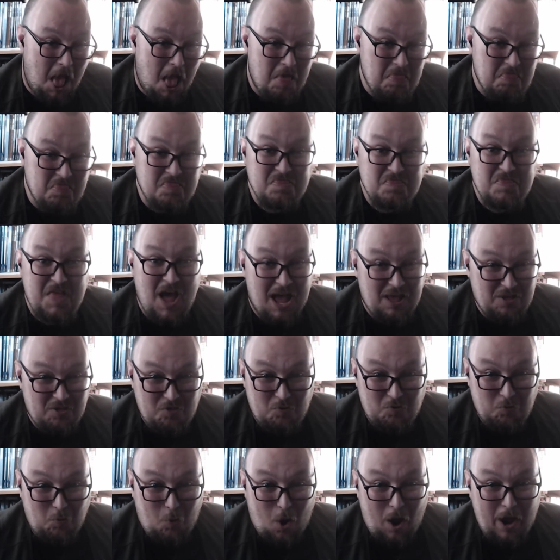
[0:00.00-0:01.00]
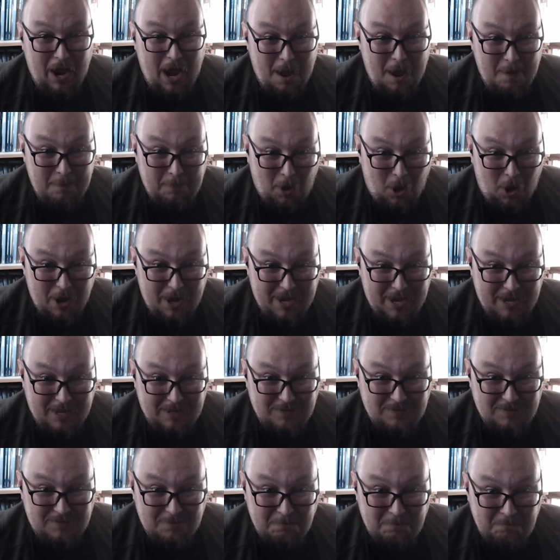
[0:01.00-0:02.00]
That's why I buy
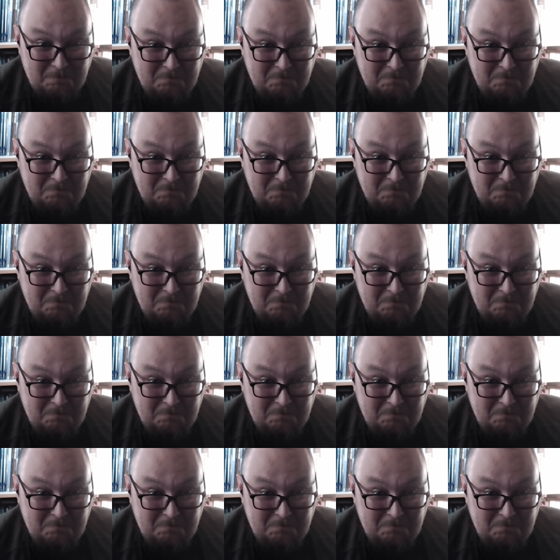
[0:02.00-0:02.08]
it.